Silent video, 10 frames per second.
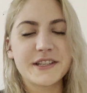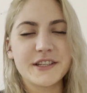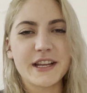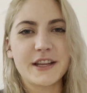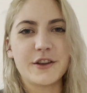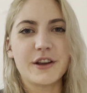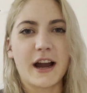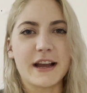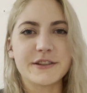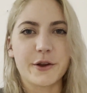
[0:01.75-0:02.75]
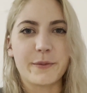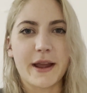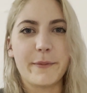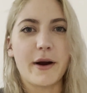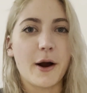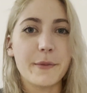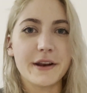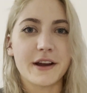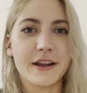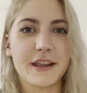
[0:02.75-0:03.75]
to take you guys on my apartment
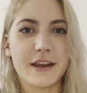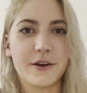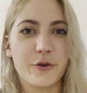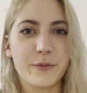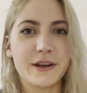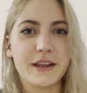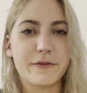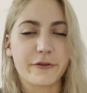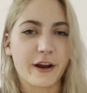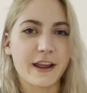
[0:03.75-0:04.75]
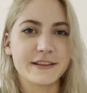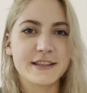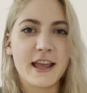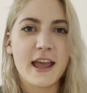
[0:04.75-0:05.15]
hunt in Normandy, France.